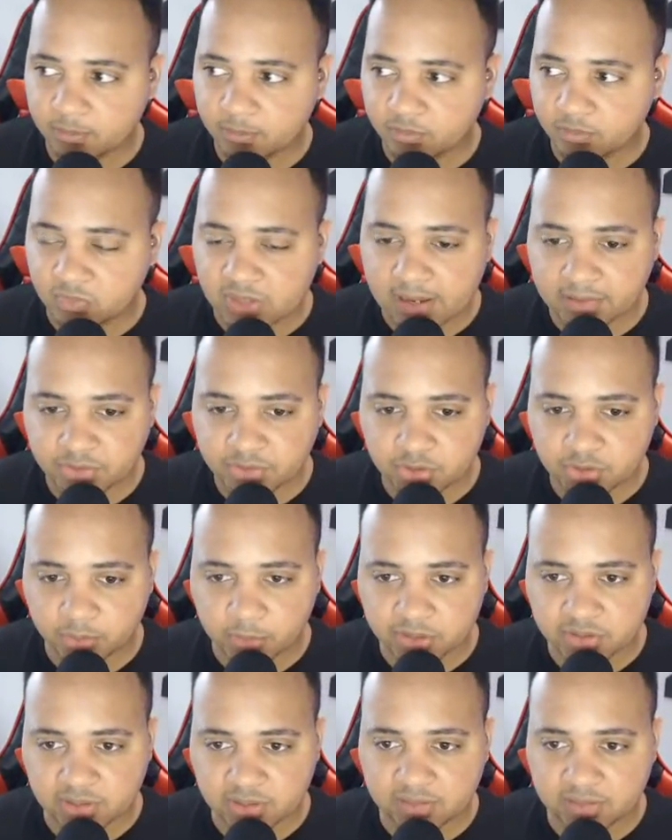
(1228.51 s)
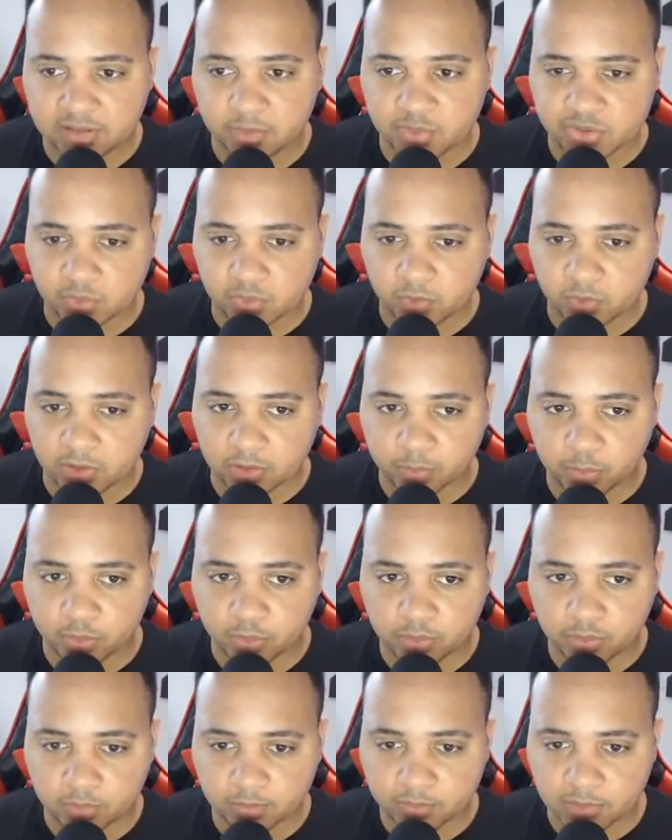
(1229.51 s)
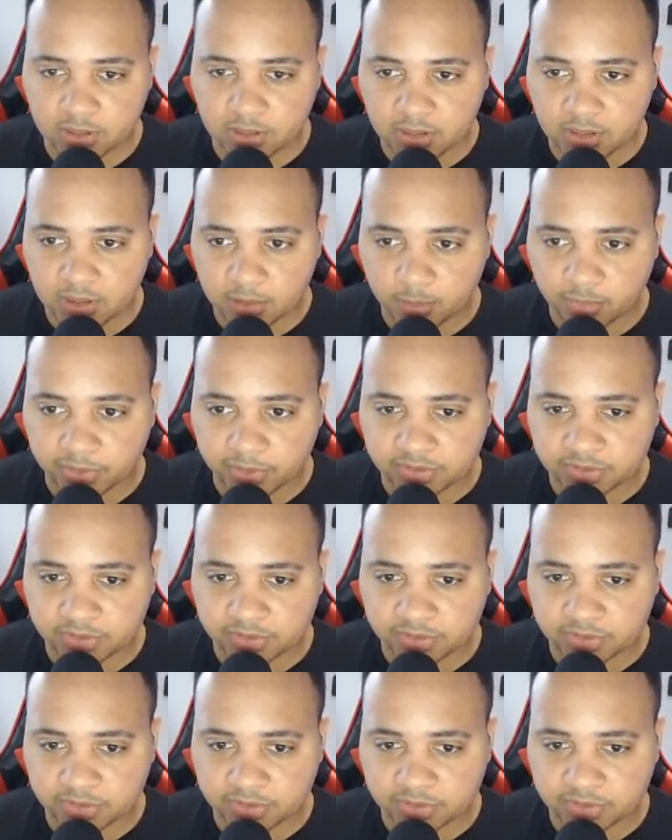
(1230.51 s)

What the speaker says: not so much that there was a rug pull, but the